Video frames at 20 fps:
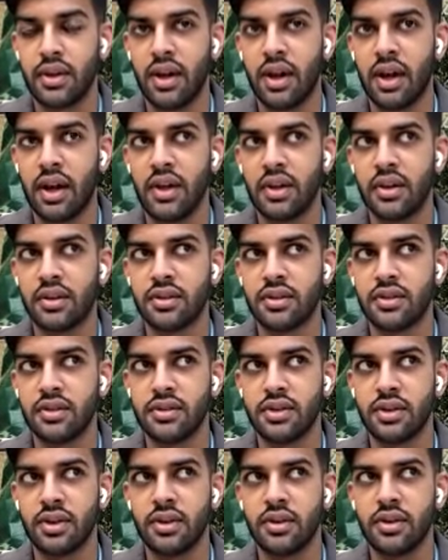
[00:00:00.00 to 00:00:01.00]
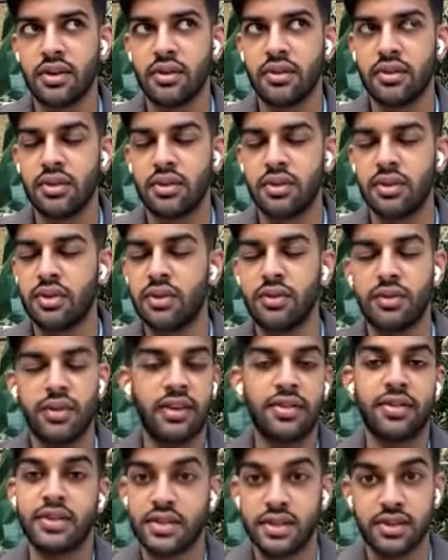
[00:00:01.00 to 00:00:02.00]
And so you've
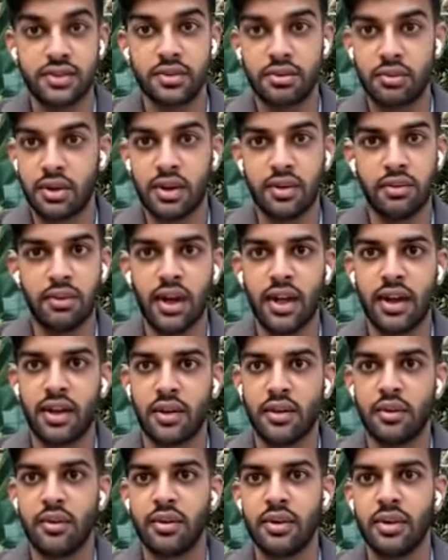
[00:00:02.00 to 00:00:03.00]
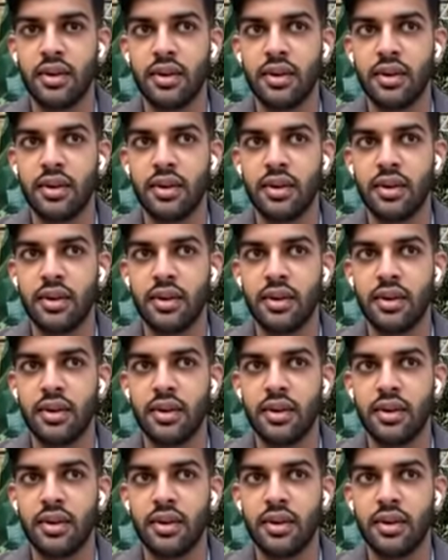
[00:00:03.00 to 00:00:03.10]
left for sixth form, right? And now